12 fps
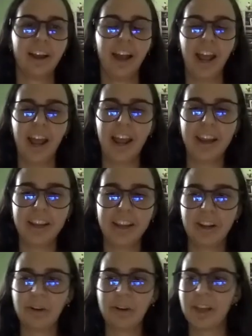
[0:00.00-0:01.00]
hey,
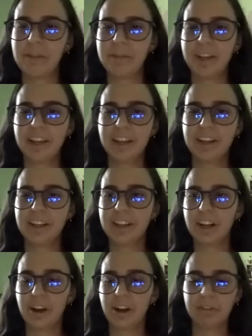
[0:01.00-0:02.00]
let me,
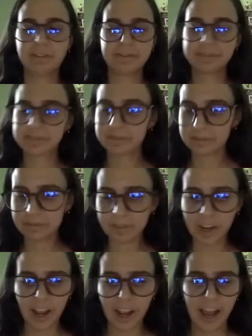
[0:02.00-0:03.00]

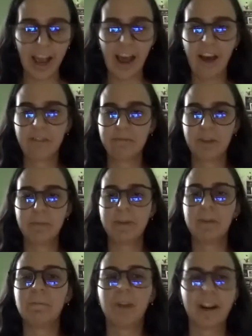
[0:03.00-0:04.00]
have maybe
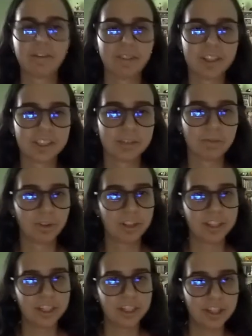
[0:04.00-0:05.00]
a breakfast for the
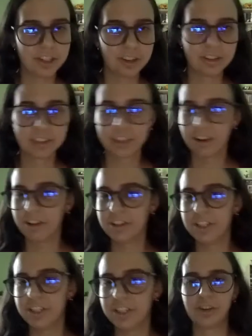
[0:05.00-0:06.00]
teachers on
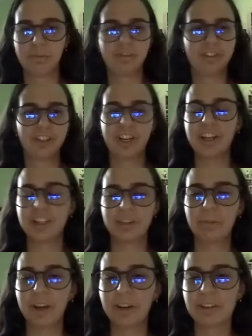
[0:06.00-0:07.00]
Teacher Appreciation
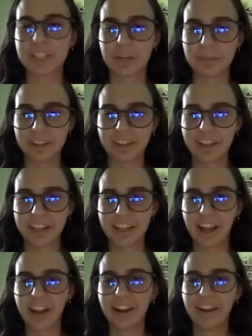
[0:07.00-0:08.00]
Week or something like that.